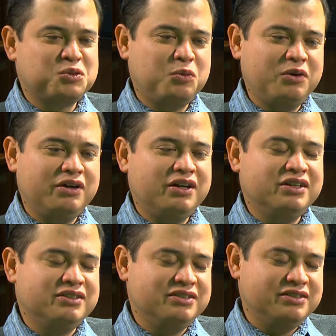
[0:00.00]

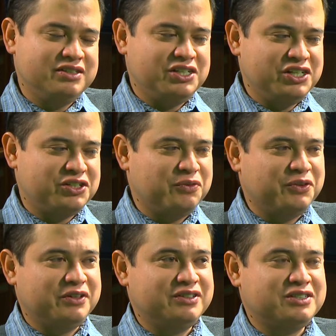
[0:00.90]
one dish over
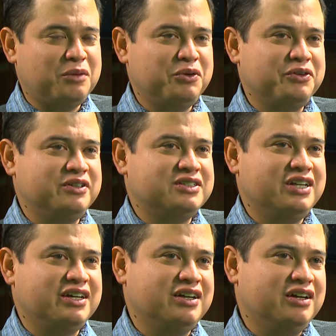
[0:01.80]
there in Salvador. It's
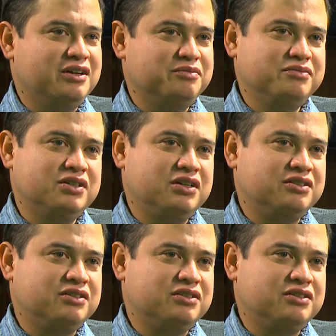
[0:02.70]
like our